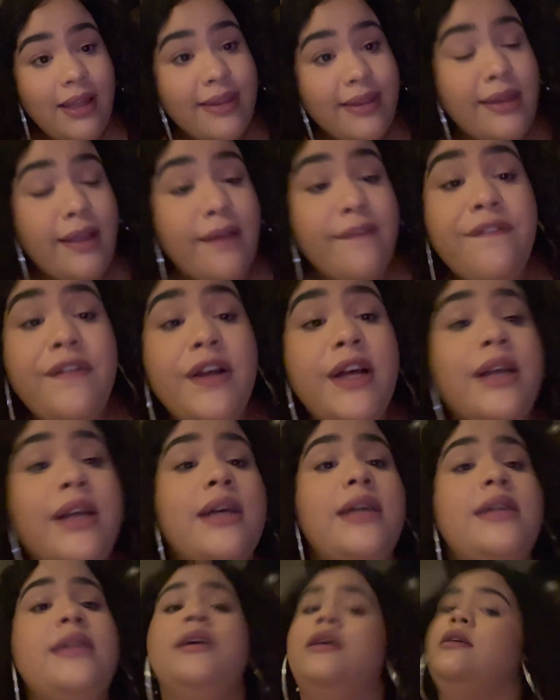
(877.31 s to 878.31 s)
the fuck
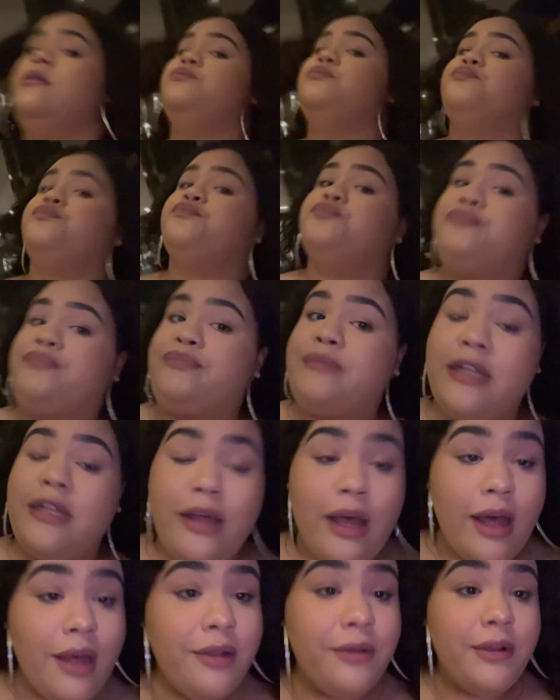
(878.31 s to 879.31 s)
good.
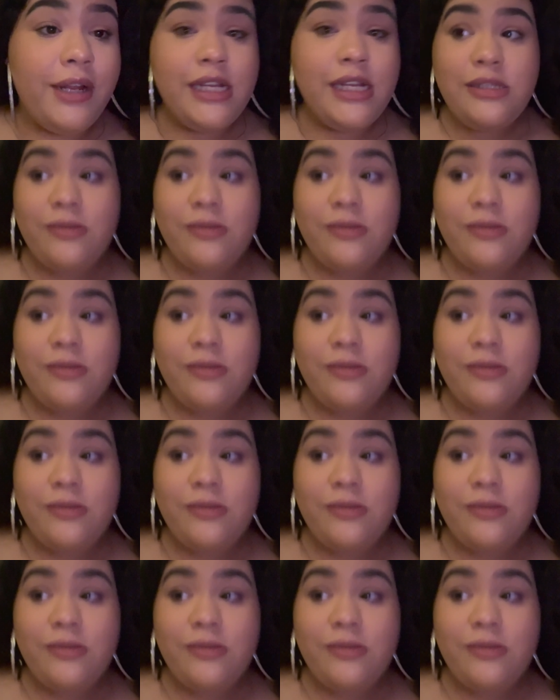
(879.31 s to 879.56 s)
I know that's